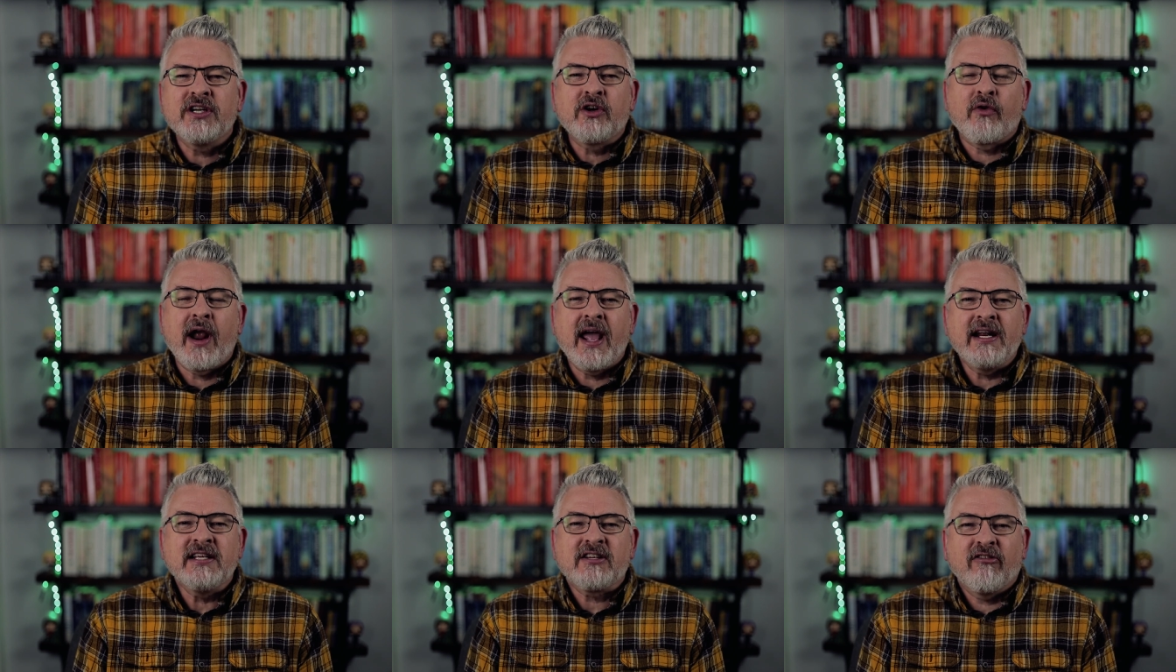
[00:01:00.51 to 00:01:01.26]
and
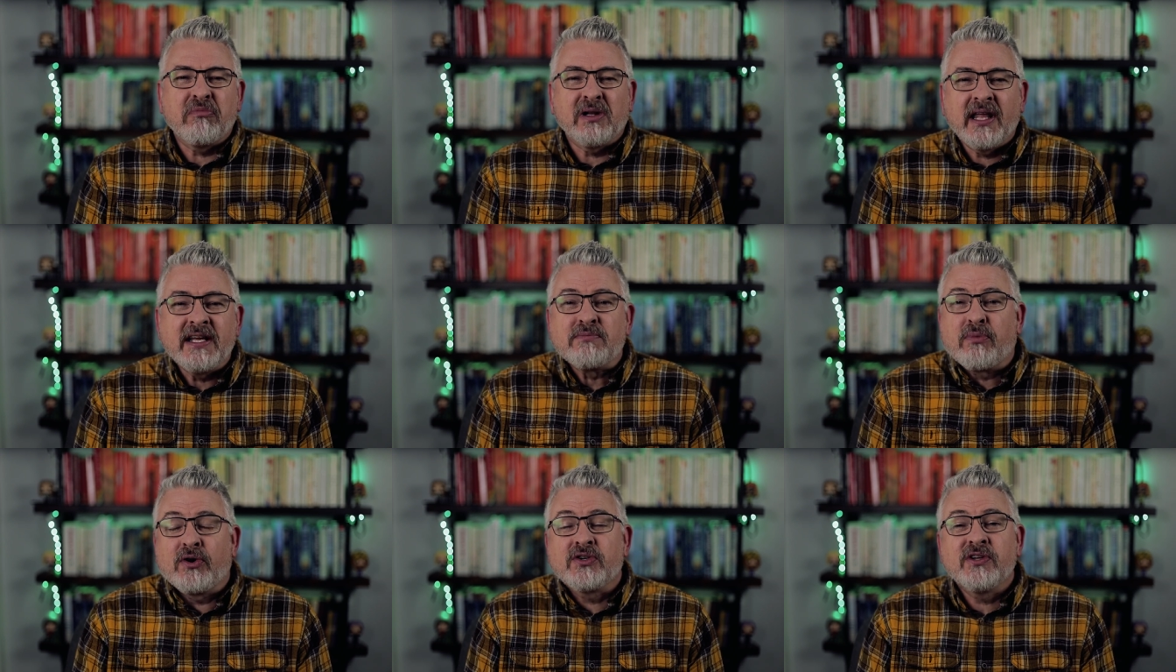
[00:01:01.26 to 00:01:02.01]
crannies of Pelé's
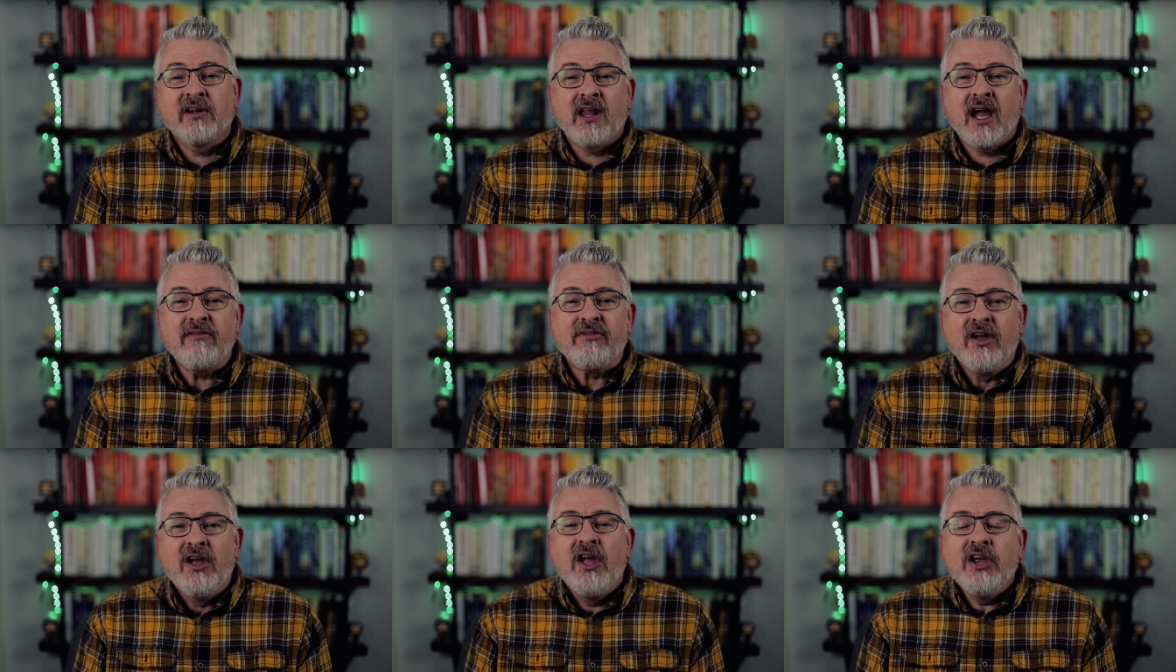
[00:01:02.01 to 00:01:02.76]
personal
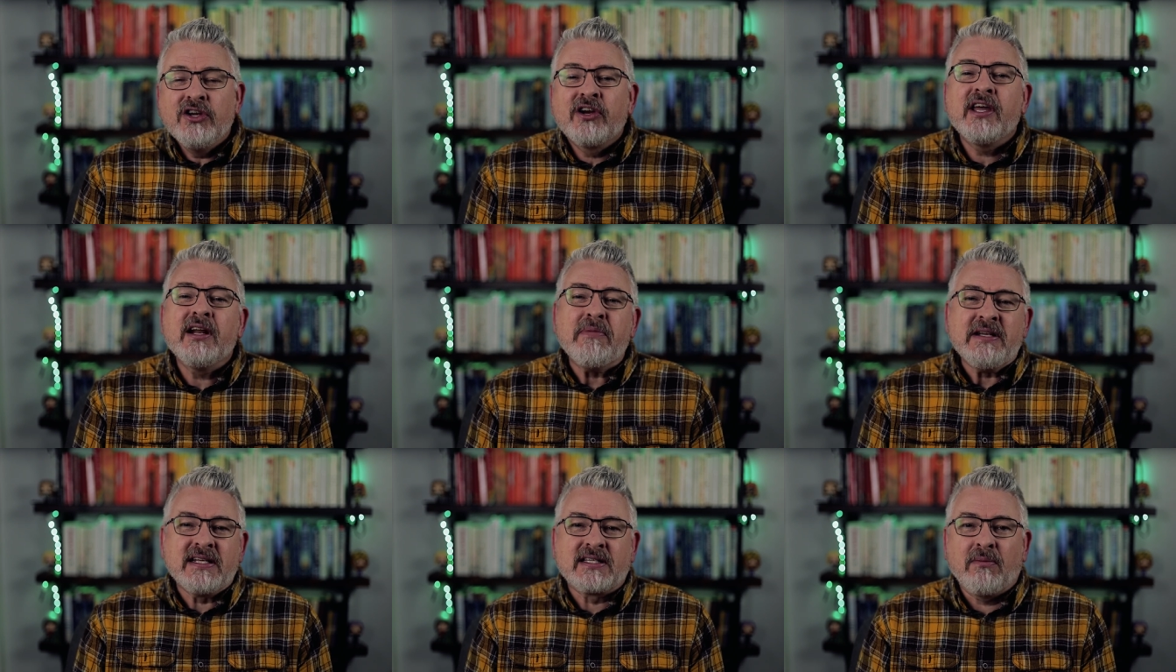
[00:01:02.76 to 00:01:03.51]
life, you're going to
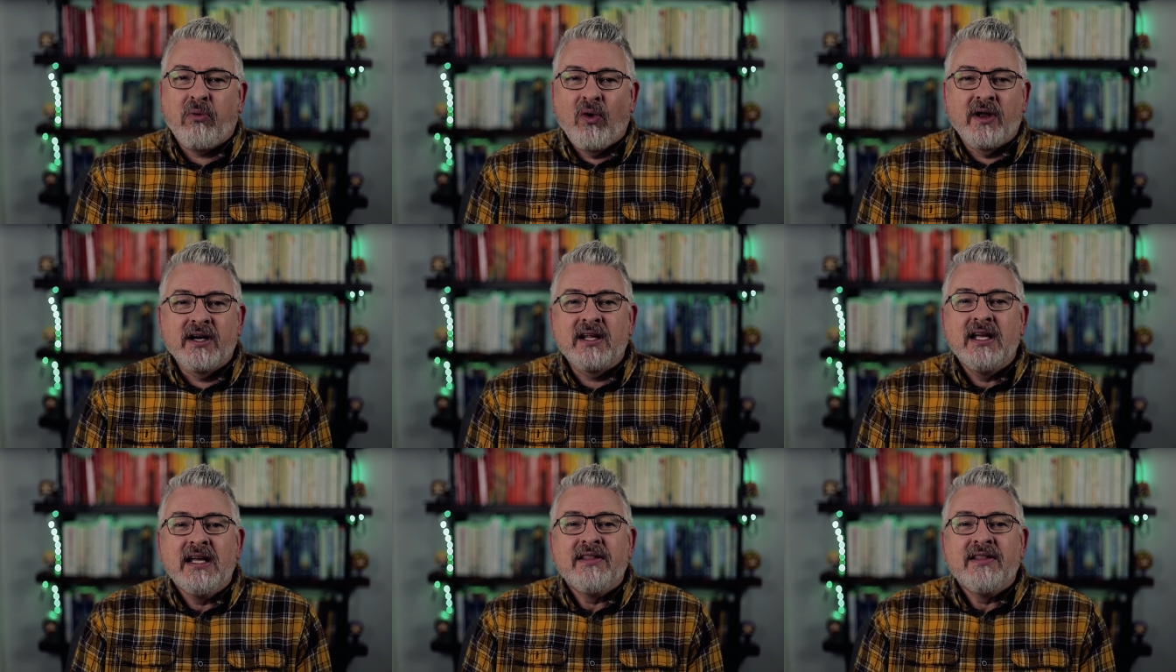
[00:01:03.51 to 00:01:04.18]
be disappointed.